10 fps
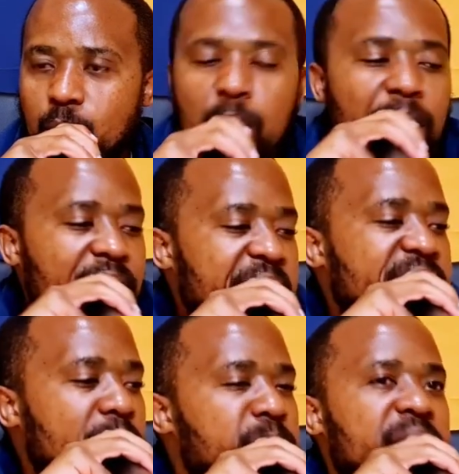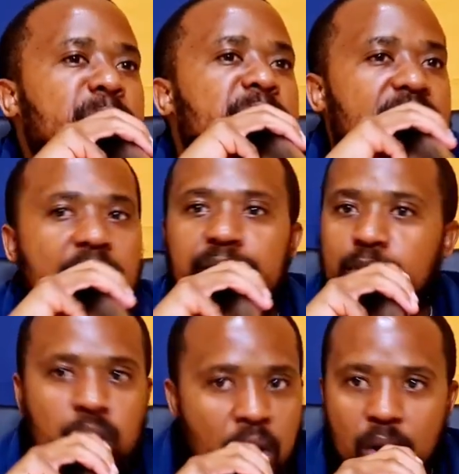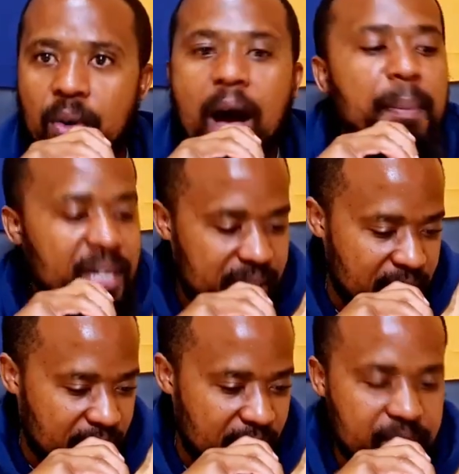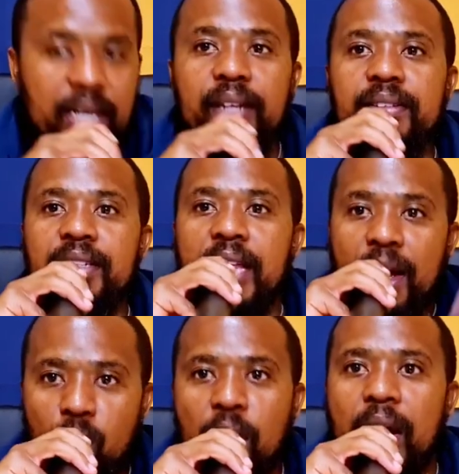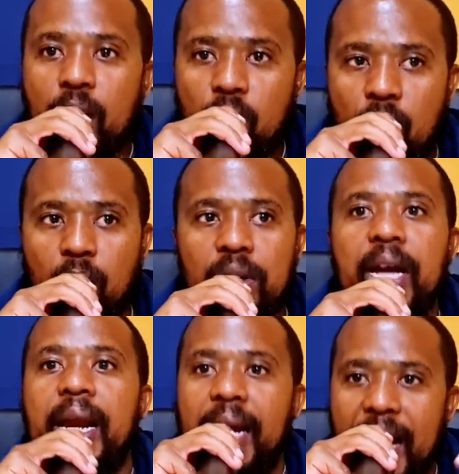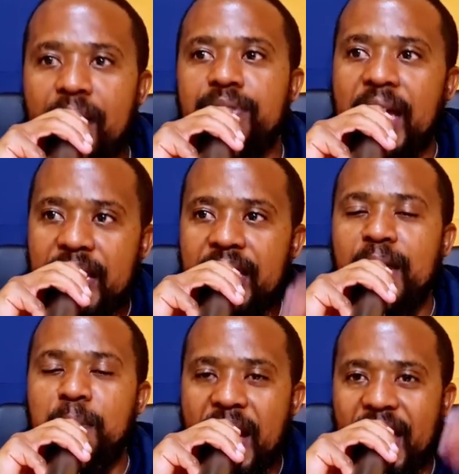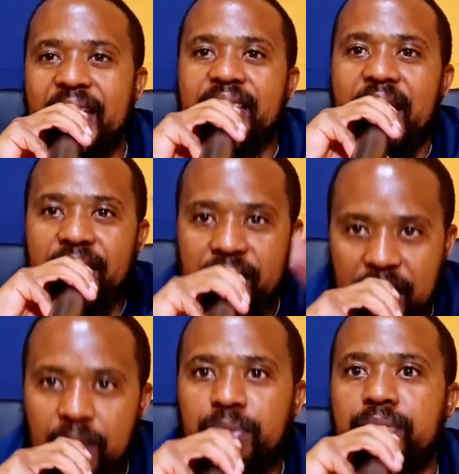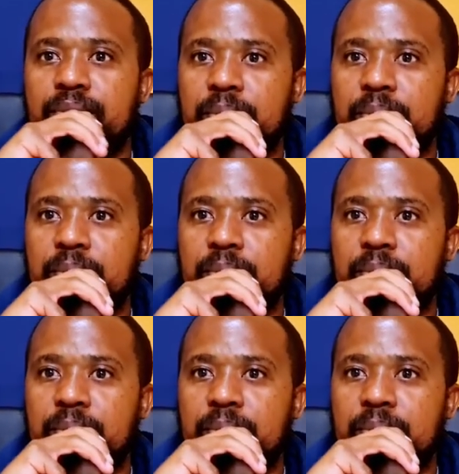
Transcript: We want to hear some deep stuff. No, I'm going to stay right here. The royal law. Love thy neighbor as thyself.